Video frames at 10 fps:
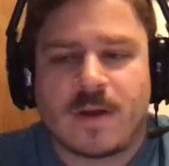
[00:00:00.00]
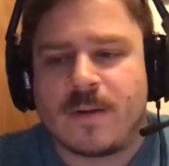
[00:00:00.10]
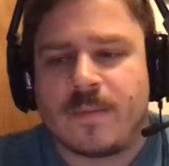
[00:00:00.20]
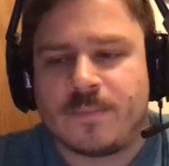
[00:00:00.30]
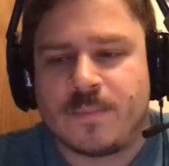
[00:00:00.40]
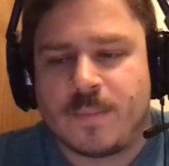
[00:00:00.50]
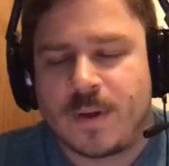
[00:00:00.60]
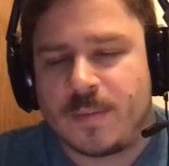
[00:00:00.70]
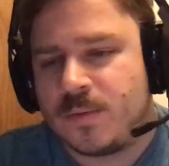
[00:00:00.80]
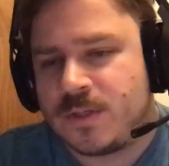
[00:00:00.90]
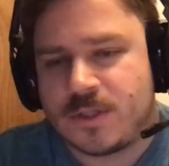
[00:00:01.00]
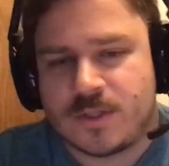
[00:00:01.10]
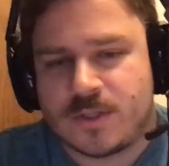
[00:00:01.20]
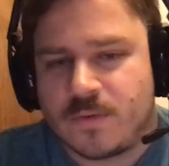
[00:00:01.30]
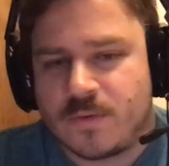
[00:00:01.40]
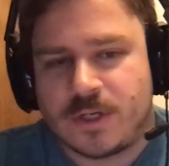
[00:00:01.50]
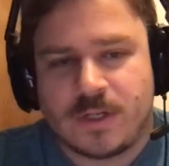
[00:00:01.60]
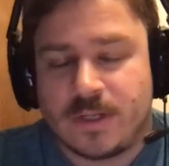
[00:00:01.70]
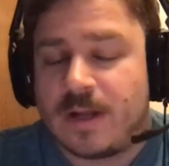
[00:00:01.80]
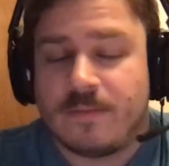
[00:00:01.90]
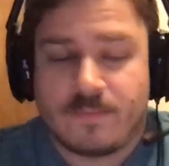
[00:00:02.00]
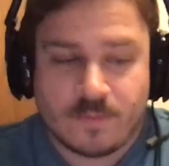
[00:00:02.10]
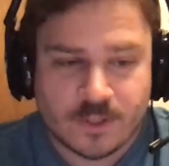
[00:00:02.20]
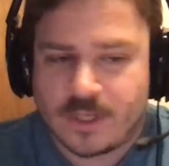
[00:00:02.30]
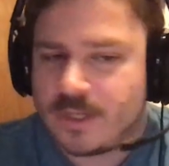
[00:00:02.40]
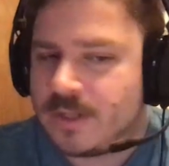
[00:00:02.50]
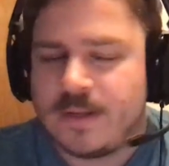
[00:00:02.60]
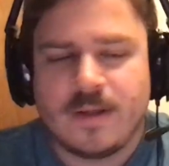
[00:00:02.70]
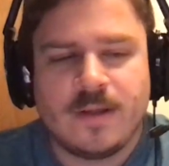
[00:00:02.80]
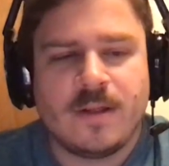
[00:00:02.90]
Bubba was just unfortunately